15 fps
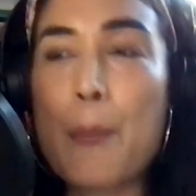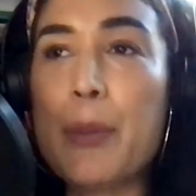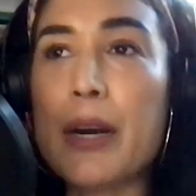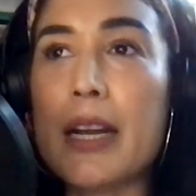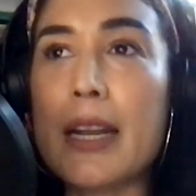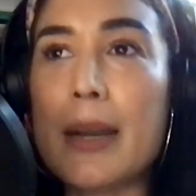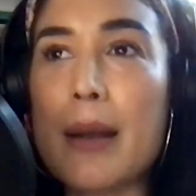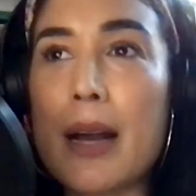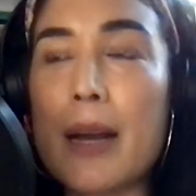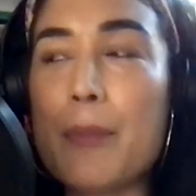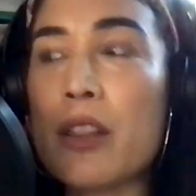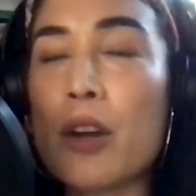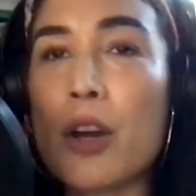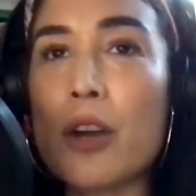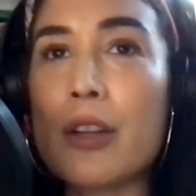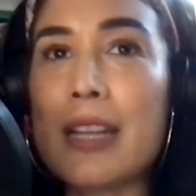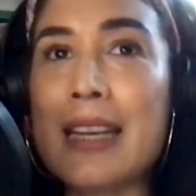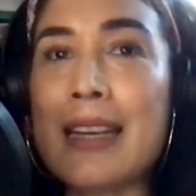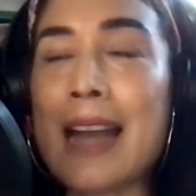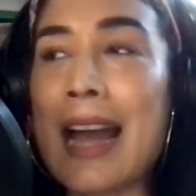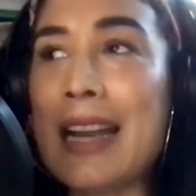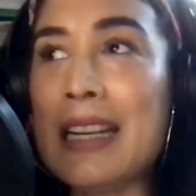But in the
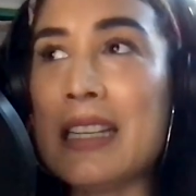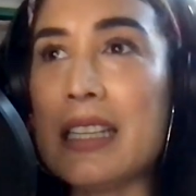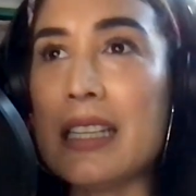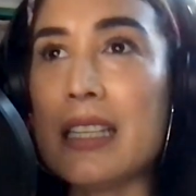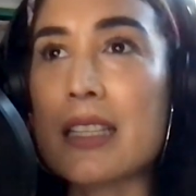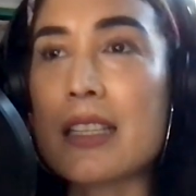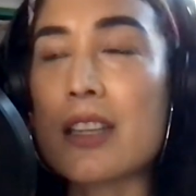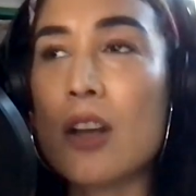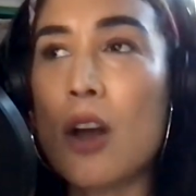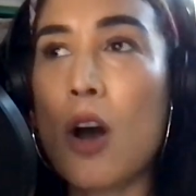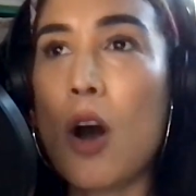early 90s,